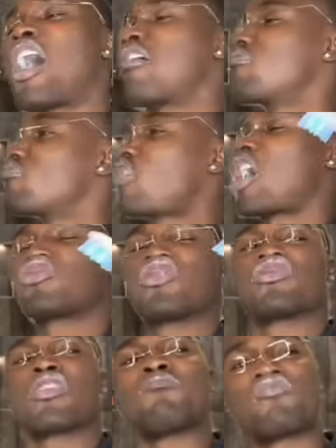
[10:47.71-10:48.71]
Like,
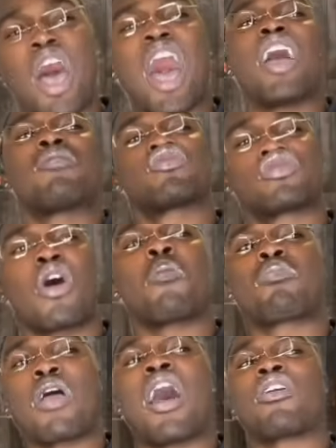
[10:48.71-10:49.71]
seriously. I am so
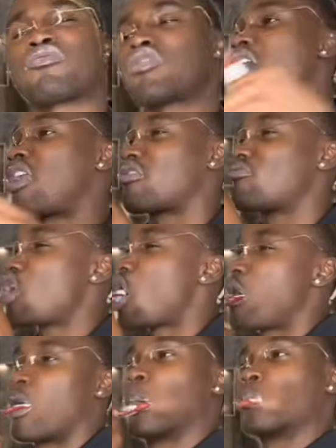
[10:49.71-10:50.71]
proud of Donovan.
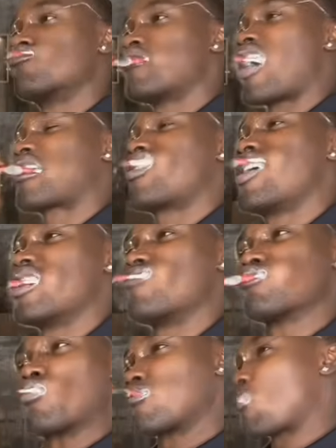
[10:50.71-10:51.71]
Earl, that
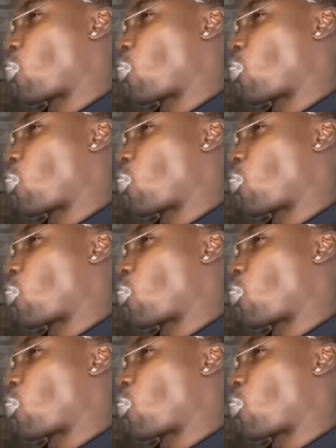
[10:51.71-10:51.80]
kid